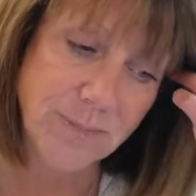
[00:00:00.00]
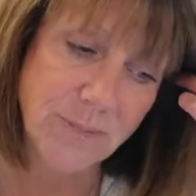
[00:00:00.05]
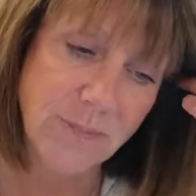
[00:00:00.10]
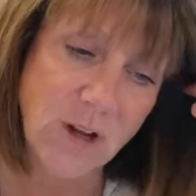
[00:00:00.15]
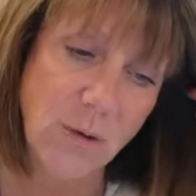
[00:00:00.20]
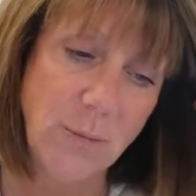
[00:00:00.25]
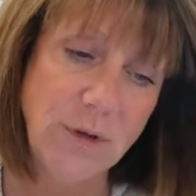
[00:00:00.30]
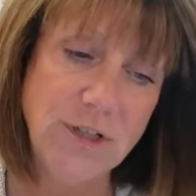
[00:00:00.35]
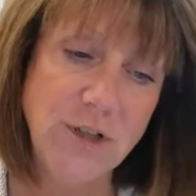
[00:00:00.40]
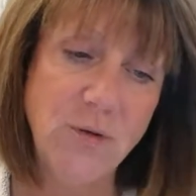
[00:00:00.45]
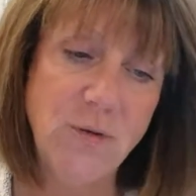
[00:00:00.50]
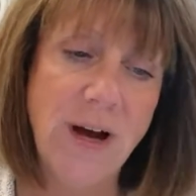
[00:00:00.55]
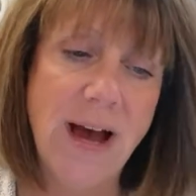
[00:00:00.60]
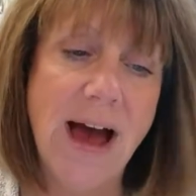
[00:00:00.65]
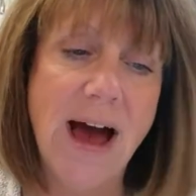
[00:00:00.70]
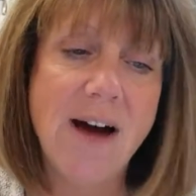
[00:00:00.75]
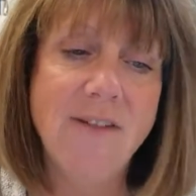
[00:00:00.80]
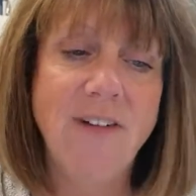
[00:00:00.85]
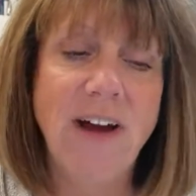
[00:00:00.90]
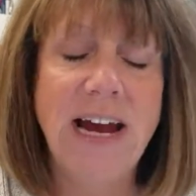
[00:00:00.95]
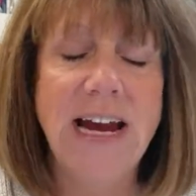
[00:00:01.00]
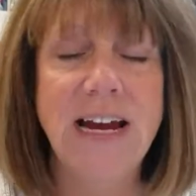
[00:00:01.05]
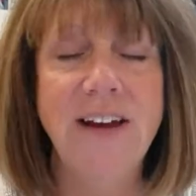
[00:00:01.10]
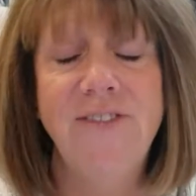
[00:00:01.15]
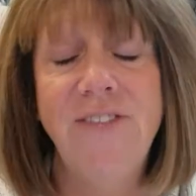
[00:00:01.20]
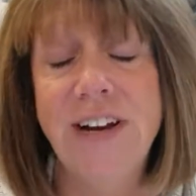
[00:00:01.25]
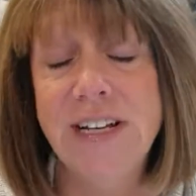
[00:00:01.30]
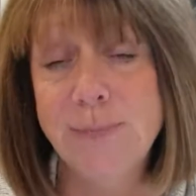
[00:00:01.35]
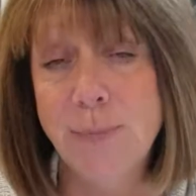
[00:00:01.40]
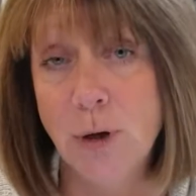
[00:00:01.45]
We do have a
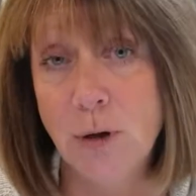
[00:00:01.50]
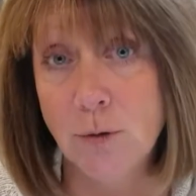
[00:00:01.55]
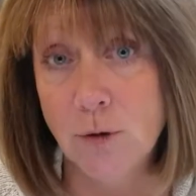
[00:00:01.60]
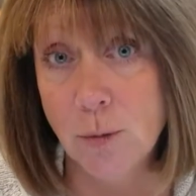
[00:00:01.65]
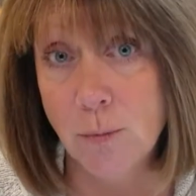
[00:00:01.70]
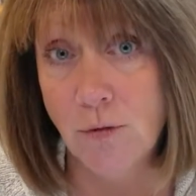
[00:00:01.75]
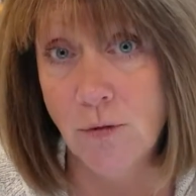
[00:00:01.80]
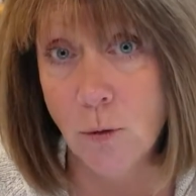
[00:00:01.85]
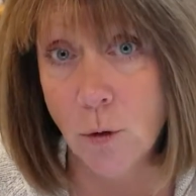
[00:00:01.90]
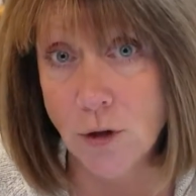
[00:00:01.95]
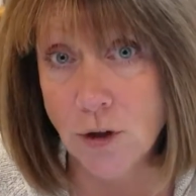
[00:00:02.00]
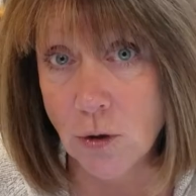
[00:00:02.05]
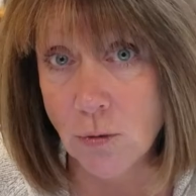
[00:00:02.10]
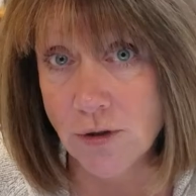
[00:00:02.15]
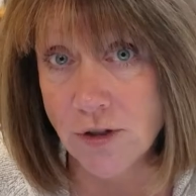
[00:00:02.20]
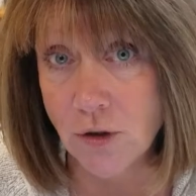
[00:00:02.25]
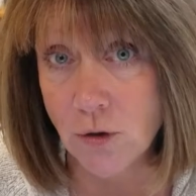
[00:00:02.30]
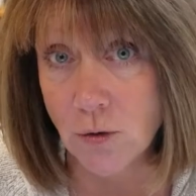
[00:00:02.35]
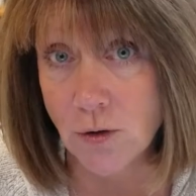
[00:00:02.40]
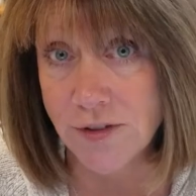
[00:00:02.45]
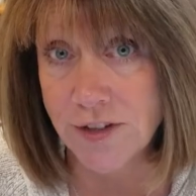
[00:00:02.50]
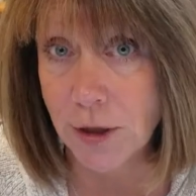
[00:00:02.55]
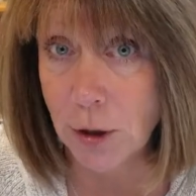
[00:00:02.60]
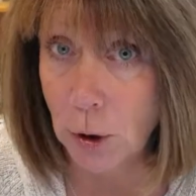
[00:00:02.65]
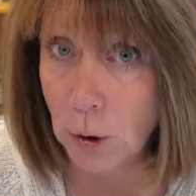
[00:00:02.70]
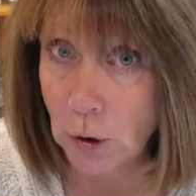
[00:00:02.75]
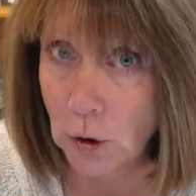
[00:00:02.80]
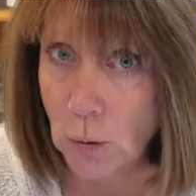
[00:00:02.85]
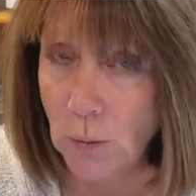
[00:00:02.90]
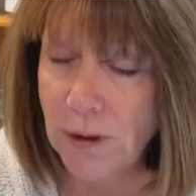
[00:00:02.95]
Facebook group for those girls that
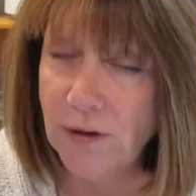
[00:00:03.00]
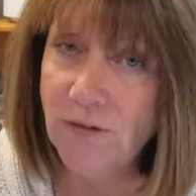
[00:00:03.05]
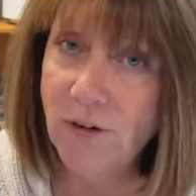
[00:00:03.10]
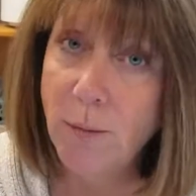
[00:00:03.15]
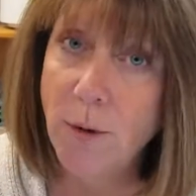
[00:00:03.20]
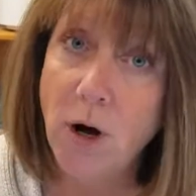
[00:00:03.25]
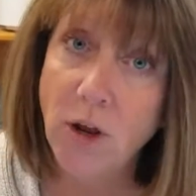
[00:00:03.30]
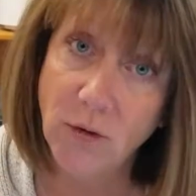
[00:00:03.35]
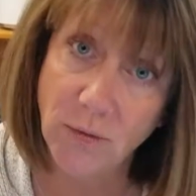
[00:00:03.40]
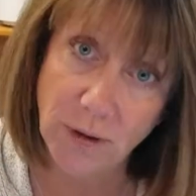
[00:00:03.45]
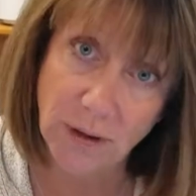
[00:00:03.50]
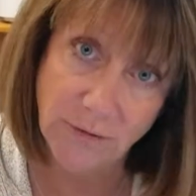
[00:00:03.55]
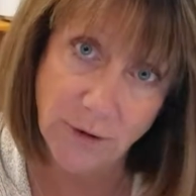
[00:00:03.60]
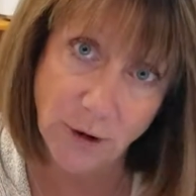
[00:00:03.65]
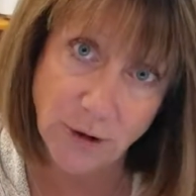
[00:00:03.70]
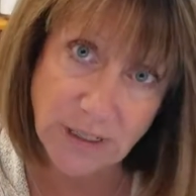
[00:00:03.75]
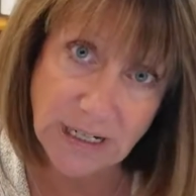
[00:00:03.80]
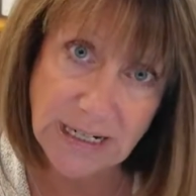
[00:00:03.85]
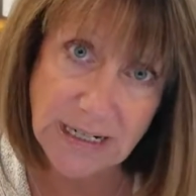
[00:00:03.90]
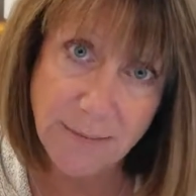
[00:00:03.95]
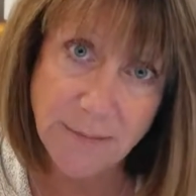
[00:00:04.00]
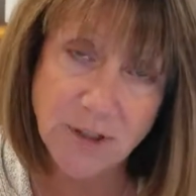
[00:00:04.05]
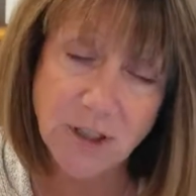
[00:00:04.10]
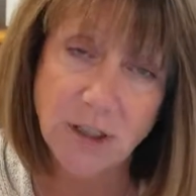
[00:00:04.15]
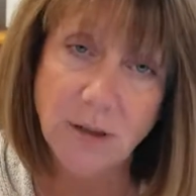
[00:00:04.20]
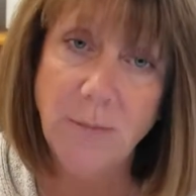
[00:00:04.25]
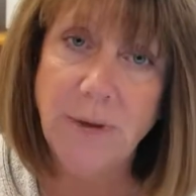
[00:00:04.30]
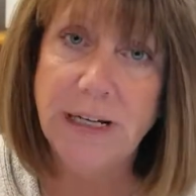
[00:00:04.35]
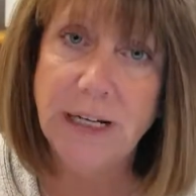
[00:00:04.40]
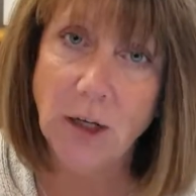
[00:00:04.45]
are going from all three of our teams so
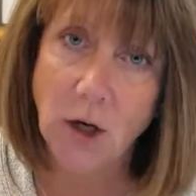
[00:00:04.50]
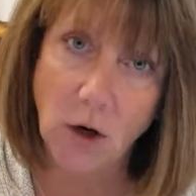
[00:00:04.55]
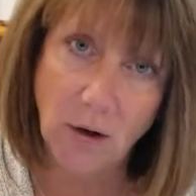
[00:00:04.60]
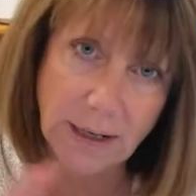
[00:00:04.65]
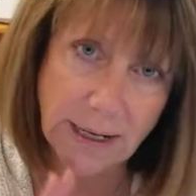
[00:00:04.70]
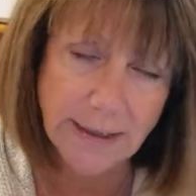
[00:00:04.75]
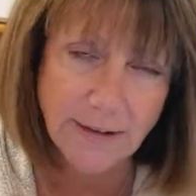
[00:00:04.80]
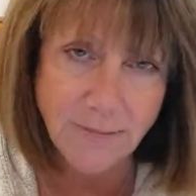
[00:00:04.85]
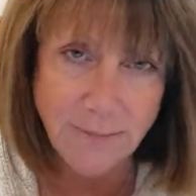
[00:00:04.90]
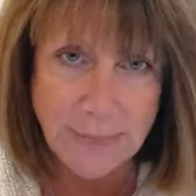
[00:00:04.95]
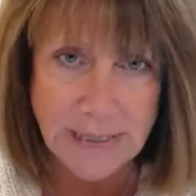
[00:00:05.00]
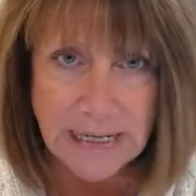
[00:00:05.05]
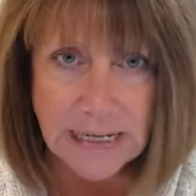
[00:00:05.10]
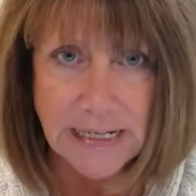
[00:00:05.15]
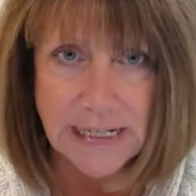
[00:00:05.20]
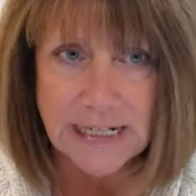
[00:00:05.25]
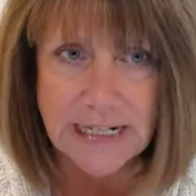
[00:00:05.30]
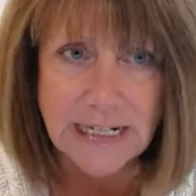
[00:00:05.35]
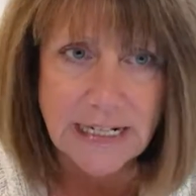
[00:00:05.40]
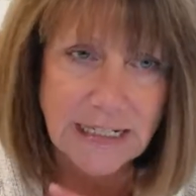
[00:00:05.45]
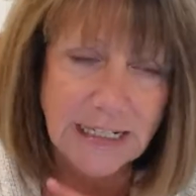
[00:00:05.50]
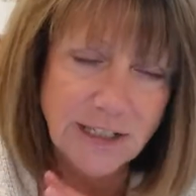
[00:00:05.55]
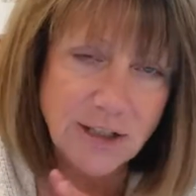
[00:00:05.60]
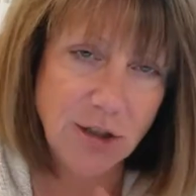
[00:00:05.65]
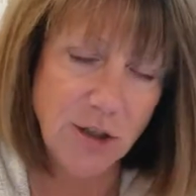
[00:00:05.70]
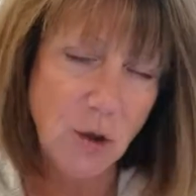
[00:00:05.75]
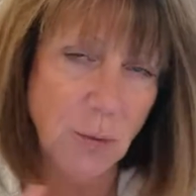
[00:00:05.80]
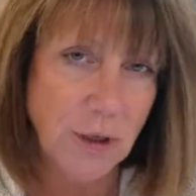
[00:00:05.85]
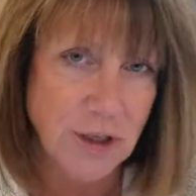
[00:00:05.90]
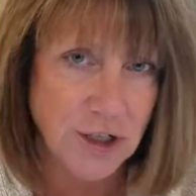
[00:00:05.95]
that we can all kind of meet and get to
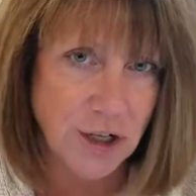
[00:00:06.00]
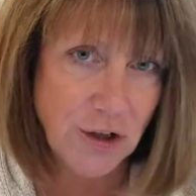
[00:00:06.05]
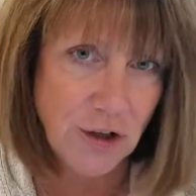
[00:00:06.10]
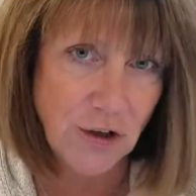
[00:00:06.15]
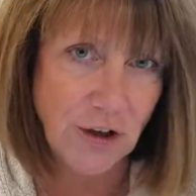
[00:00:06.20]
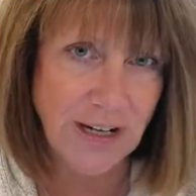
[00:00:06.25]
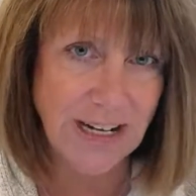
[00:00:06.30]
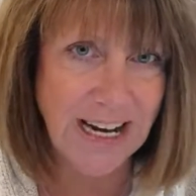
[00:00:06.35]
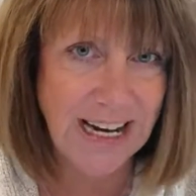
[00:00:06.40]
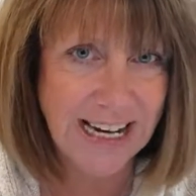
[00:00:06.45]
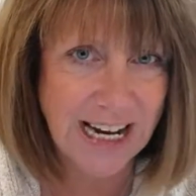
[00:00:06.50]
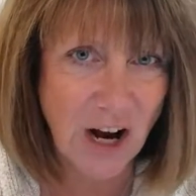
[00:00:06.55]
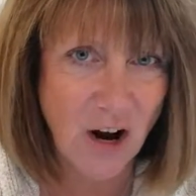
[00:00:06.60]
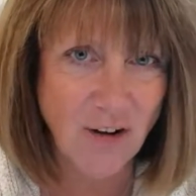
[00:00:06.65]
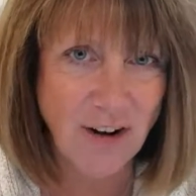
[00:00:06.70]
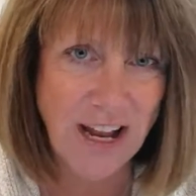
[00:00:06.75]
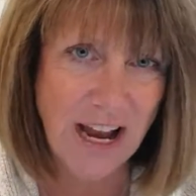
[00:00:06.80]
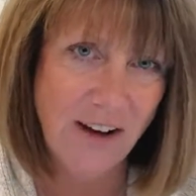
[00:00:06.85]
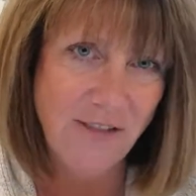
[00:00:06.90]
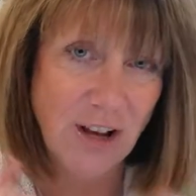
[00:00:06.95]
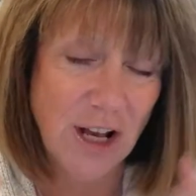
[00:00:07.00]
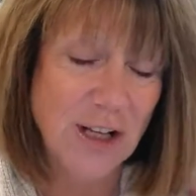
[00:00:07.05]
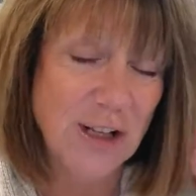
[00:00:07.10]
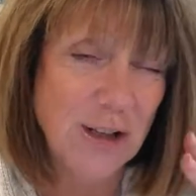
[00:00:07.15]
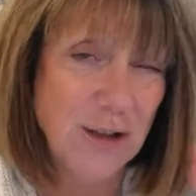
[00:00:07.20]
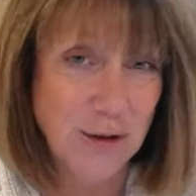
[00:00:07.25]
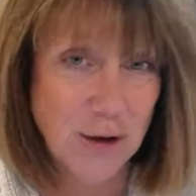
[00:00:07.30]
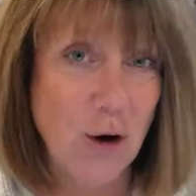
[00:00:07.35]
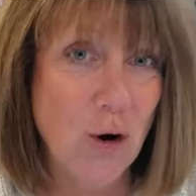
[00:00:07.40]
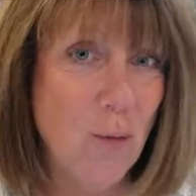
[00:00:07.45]
know each other and hang out and have
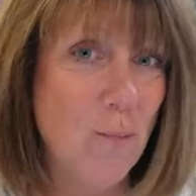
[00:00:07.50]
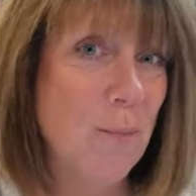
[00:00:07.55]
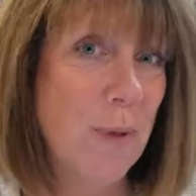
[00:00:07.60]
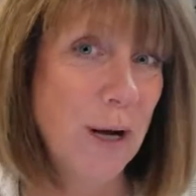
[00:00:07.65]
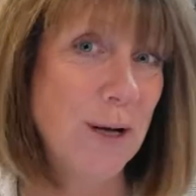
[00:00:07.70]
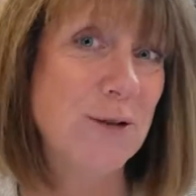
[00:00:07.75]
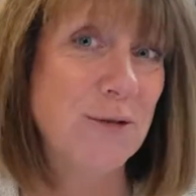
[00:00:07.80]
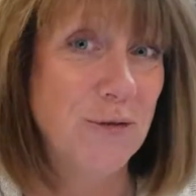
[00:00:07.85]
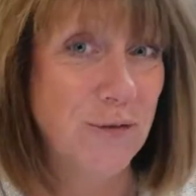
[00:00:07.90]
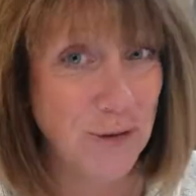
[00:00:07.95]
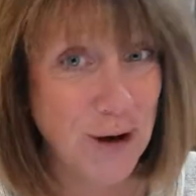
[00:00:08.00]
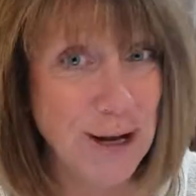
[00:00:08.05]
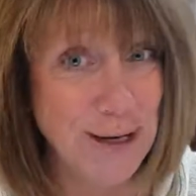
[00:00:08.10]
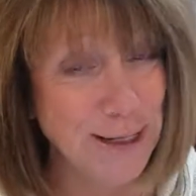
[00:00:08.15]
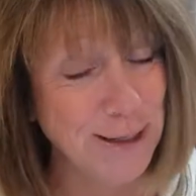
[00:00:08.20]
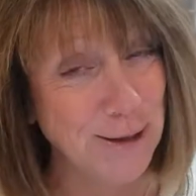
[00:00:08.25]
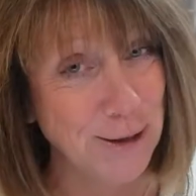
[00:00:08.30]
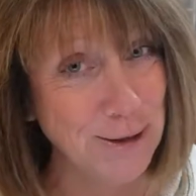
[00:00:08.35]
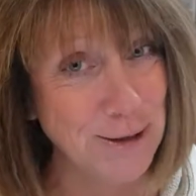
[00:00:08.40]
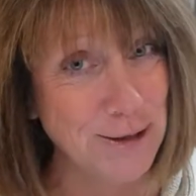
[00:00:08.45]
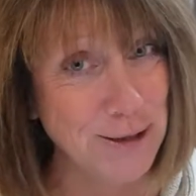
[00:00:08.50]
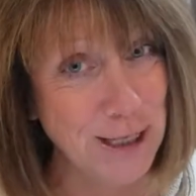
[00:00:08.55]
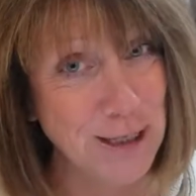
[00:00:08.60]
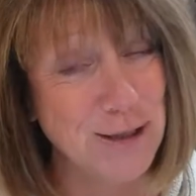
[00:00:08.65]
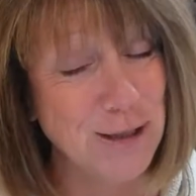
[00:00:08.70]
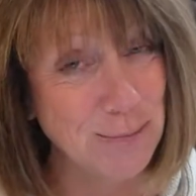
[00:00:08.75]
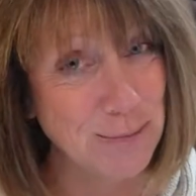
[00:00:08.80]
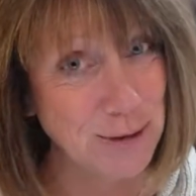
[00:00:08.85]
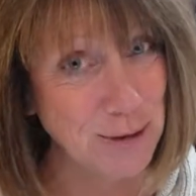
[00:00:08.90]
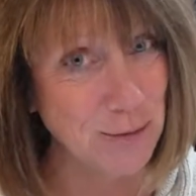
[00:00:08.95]
so much fun at On Stage.
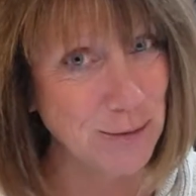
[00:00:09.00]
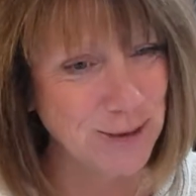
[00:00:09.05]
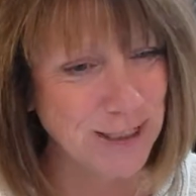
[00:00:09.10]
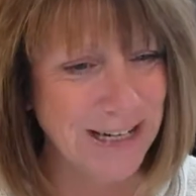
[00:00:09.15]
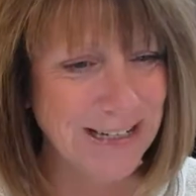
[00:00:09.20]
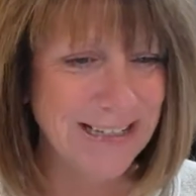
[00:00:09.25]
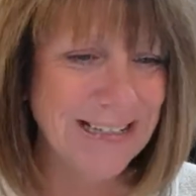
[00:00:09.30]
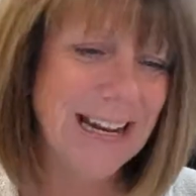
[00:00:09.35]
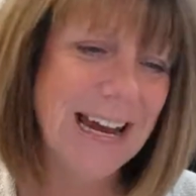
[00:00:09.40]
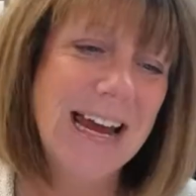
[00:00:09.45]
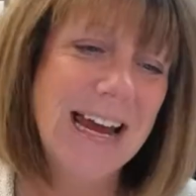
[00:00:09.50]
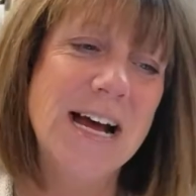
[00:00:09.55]
I'm so excited.